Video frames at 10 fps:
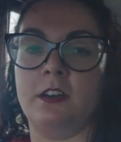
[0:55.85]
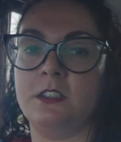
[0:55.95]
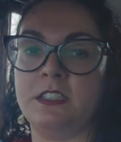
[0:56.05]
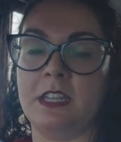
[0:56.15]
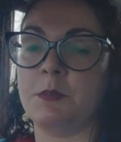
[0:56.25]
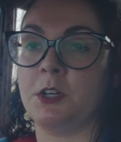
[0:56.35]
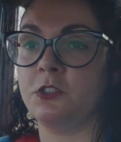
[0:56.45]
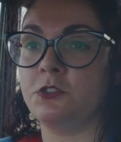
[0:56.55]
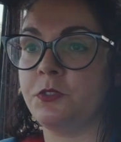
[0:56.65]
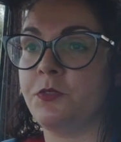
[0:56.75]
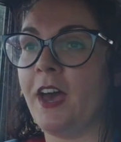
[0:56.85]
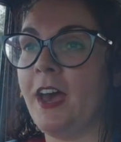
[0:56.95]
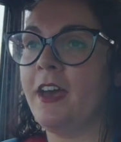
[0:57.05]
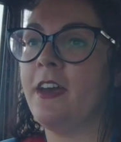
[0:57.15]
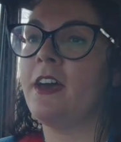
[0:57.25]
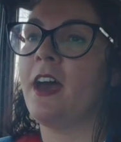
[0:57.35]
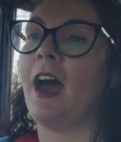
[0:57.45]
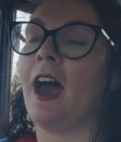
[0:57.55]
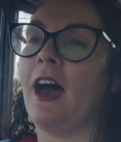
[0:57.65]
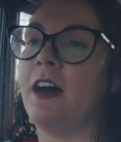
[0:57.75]
Steam and Country Fair,
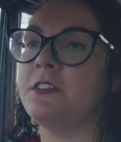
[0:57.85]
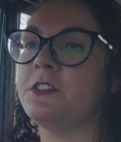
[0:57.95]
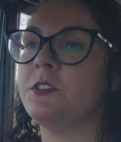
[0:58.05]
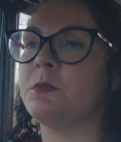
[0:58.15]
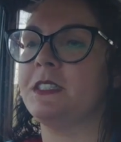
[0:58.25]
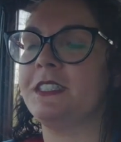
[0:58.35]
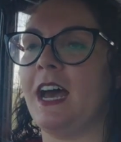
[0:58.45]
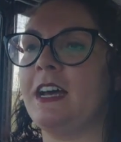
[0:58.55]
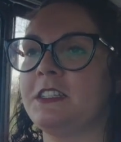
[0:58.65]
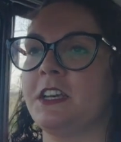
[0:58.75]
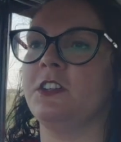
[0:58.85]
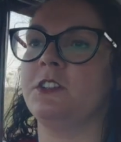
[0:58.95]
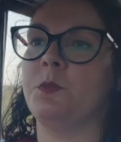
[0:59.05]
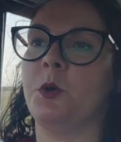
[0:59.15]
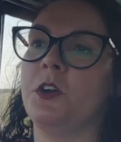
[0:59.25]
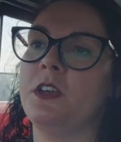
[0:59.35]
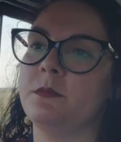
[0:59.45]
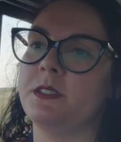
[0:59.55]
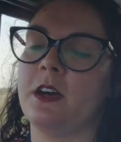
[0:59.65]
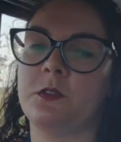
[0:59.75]
and my dad had put
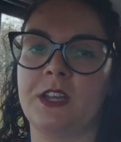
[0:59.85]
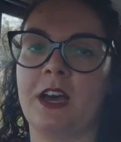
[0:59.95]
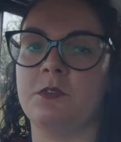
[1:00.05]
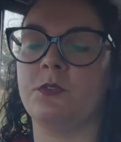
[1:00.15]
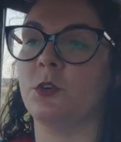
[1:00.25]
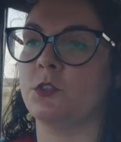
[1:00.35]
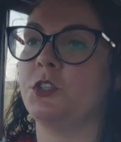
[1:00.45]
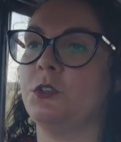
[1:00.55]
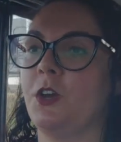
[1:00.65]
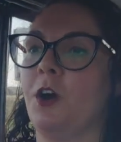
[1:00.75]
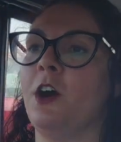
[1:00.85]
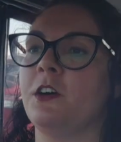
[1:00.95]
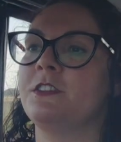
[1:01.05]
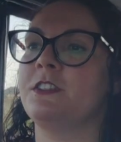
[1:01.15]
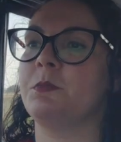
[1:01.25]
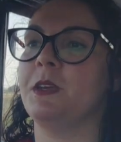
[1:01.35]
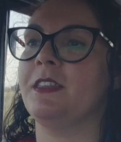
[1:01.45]
himself down for 2 cars to